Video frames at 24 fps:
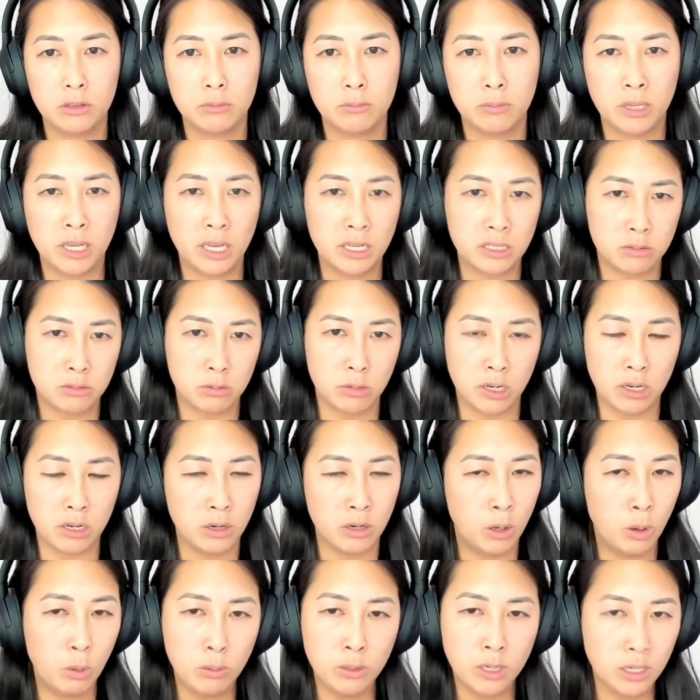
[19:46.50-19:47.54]
But guess what?
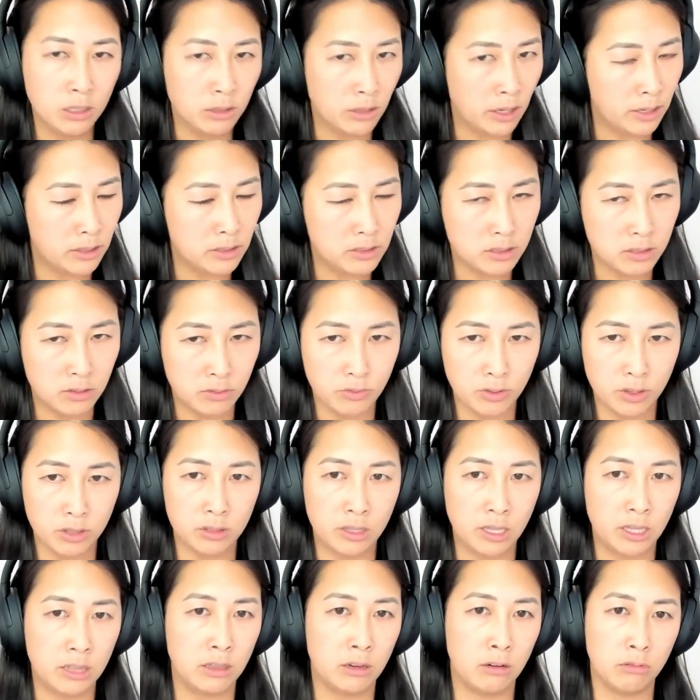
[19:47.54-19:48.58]
Nobody likes to feel
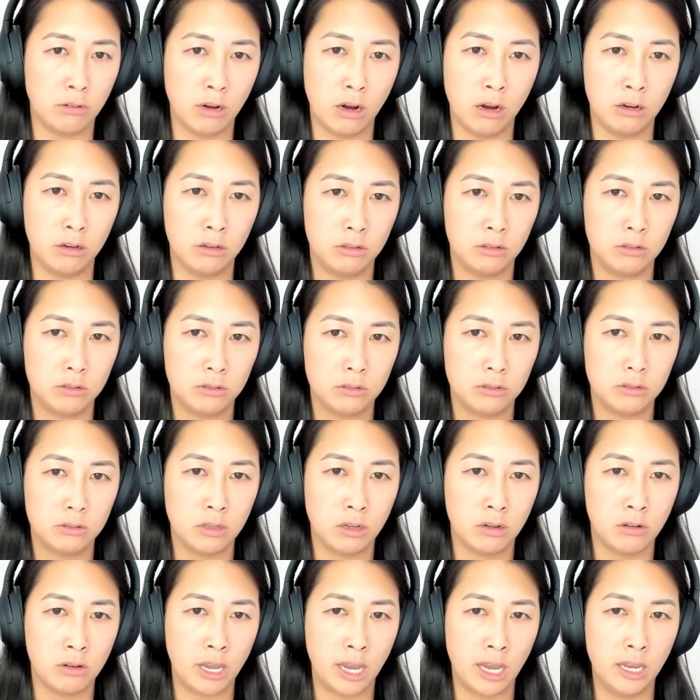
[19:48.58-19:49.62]
like they're wrong.
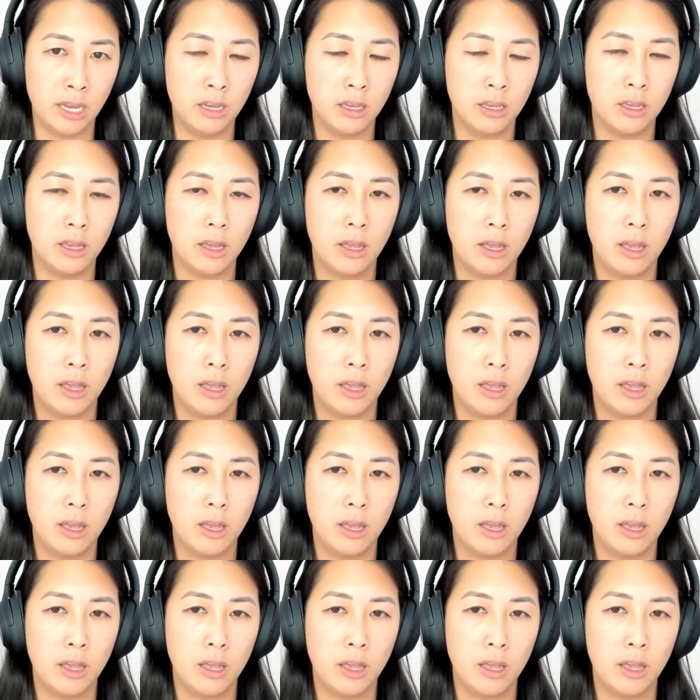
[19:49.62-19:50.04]
Okay?